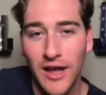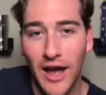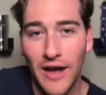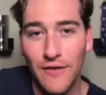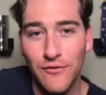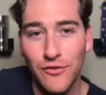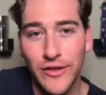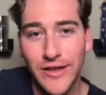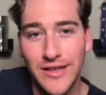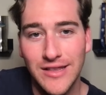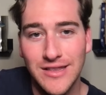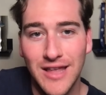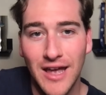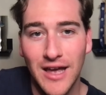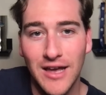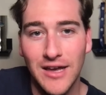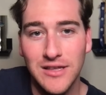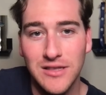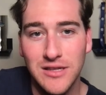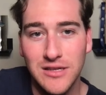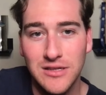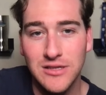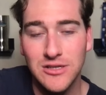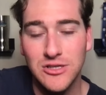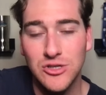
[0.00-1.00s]
I've linked that
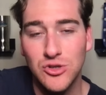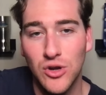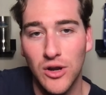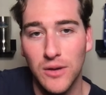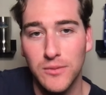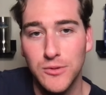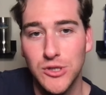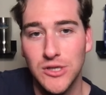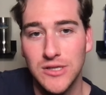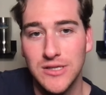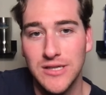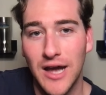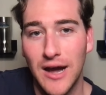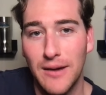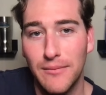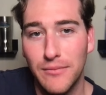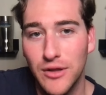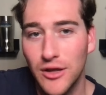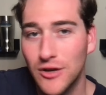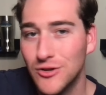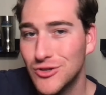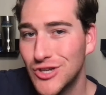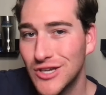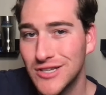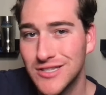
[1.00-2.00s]
in the description down
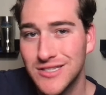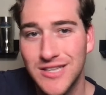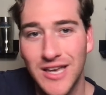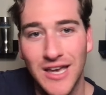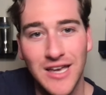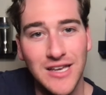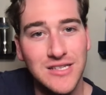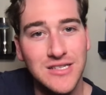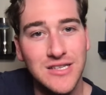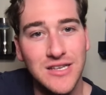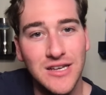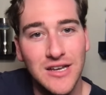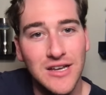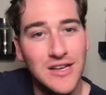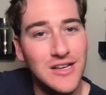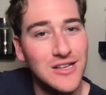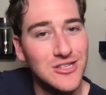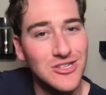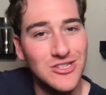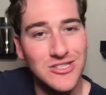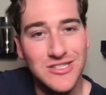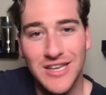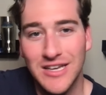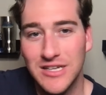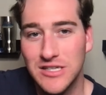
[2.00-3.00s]
below. Just takes
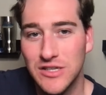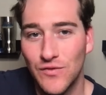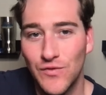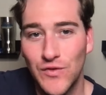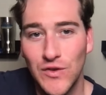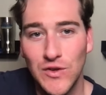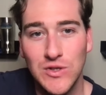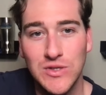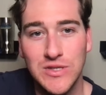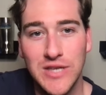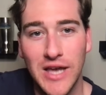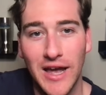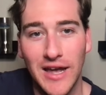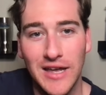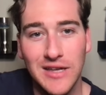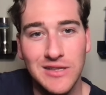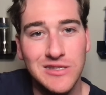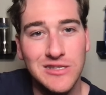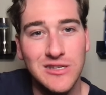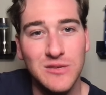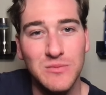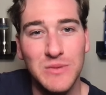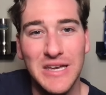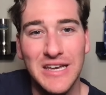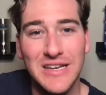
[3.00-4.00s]
a few
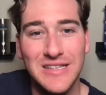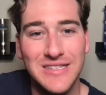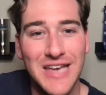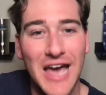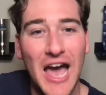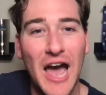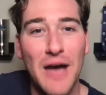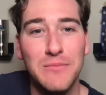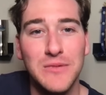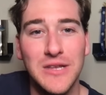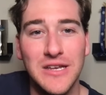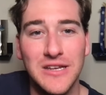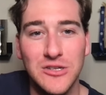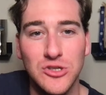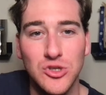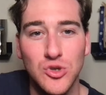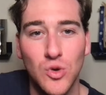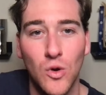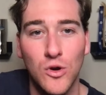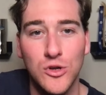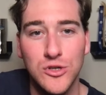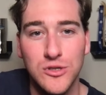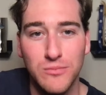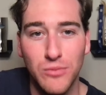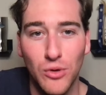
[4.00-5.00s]
seconds to be a tapped in
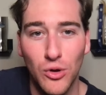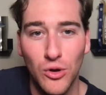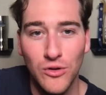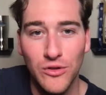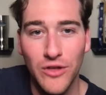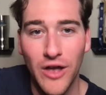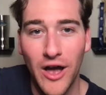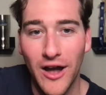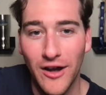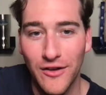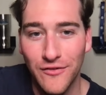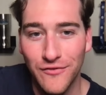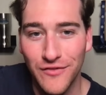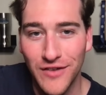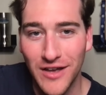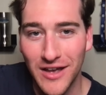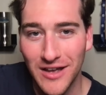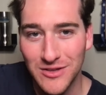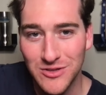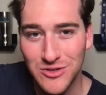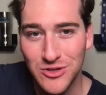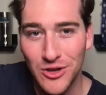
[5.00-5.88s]
Georgia Bulldog fan.